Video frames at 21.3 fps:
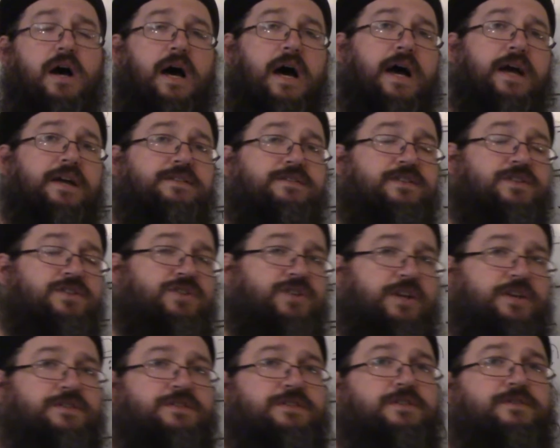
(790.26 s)
I
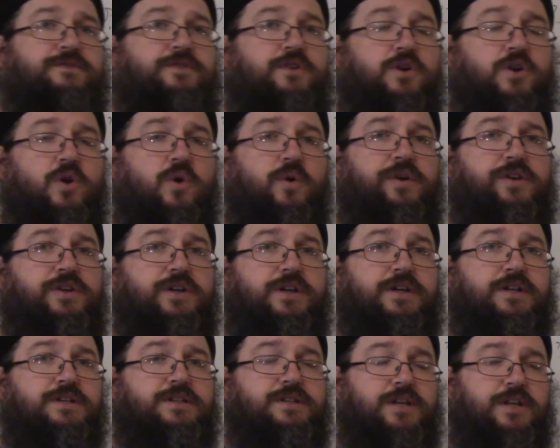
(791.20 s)
suggest if you're going to
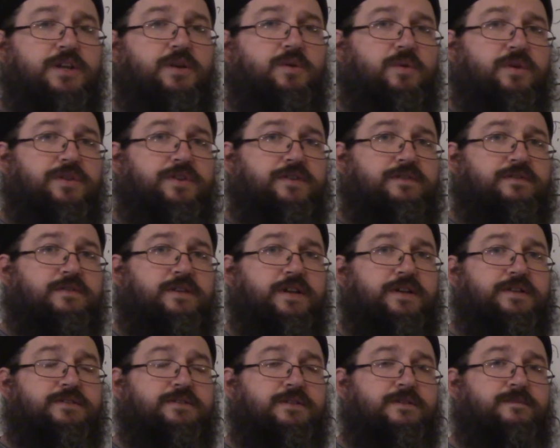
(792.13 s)
continue with this
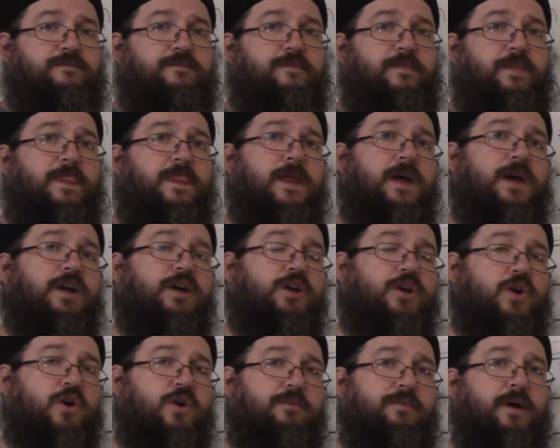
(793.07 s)
lesson,
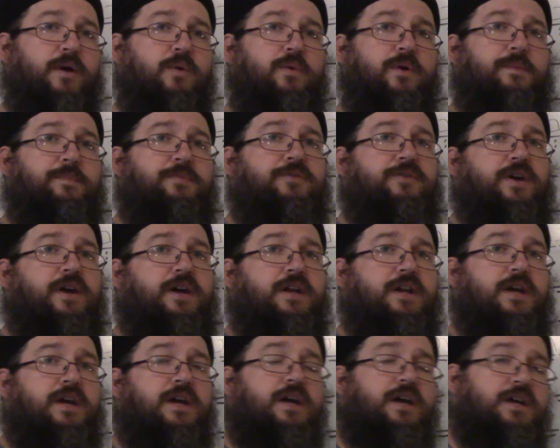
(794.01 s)
go to my website,
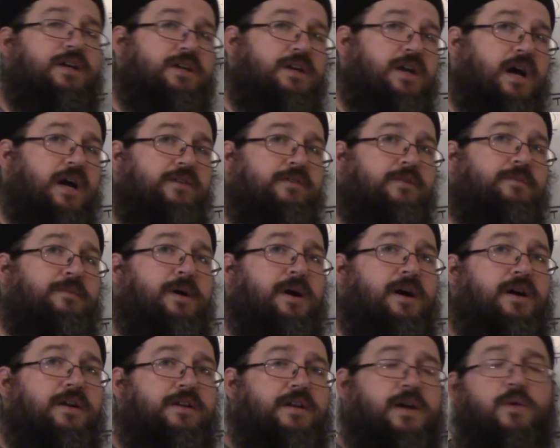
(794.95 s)

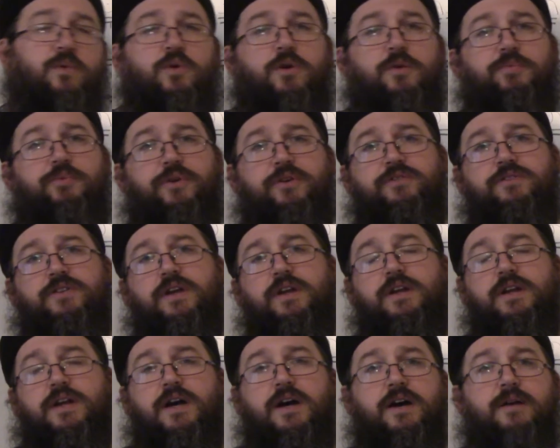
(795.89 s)

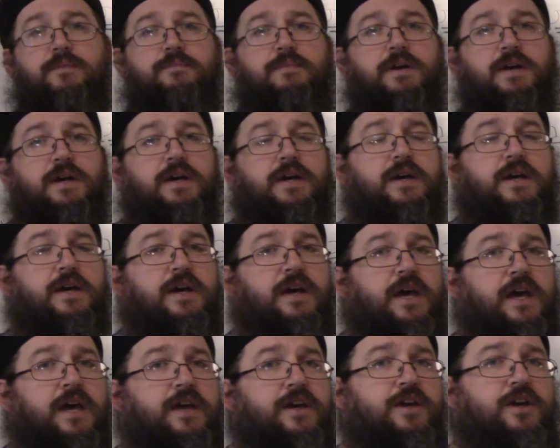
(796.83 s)
yadrama.wordpress.com,
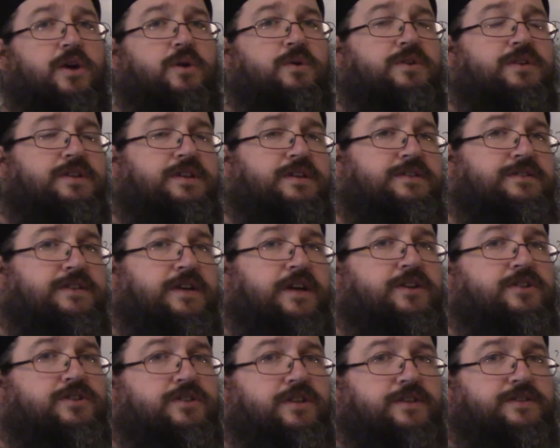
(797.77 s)
and go to the
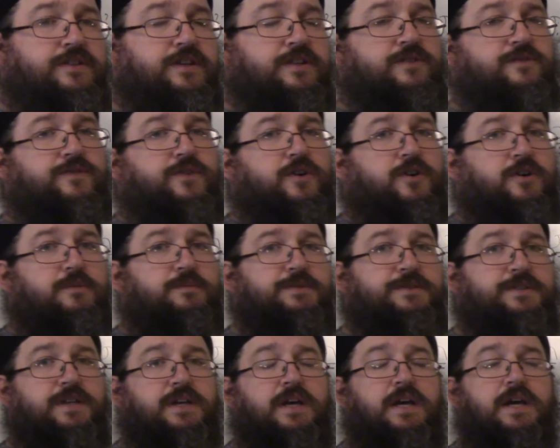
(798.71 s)
section that says
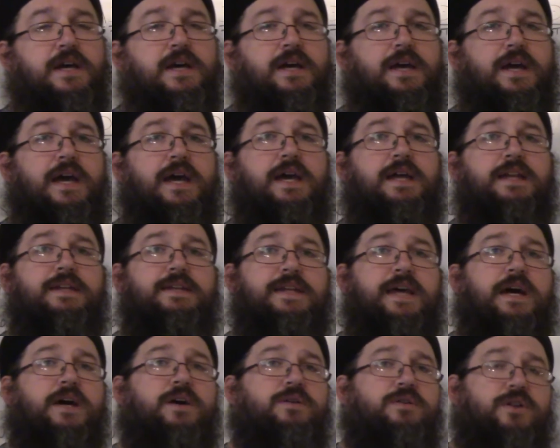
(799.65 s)
Verbs, and
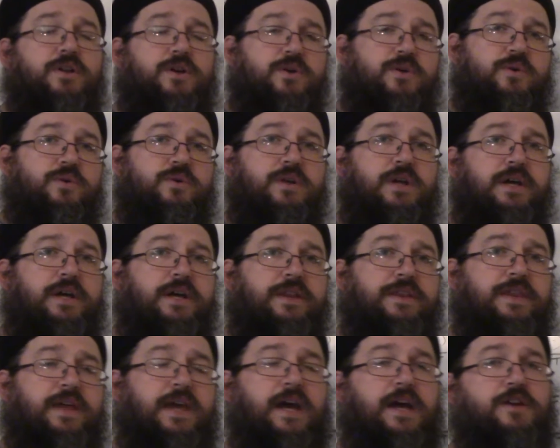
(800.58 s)
download
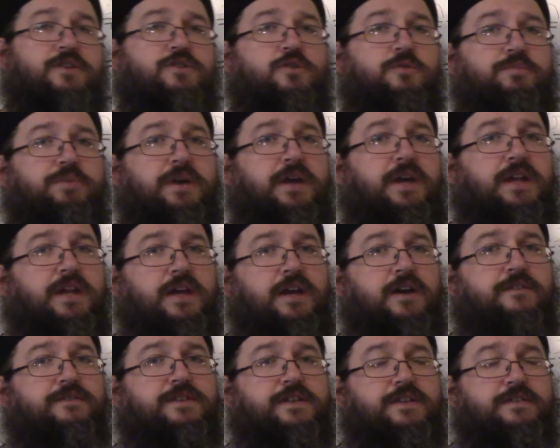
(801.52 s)
the actual
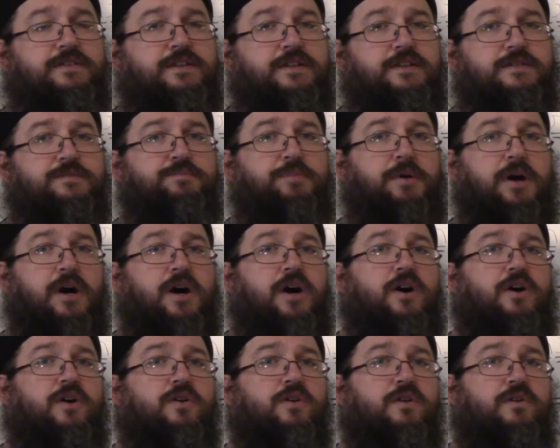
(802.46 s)
PDF that says
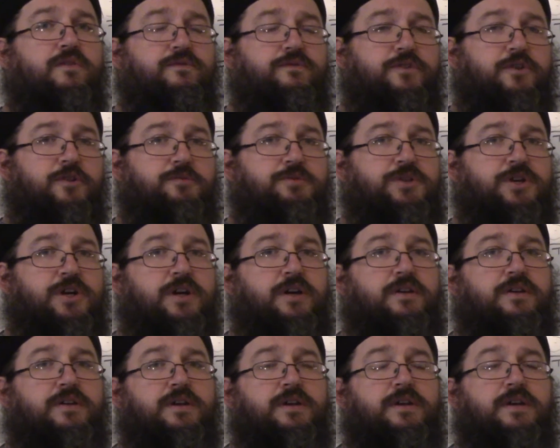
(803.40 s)
Pa'al Verb Chart.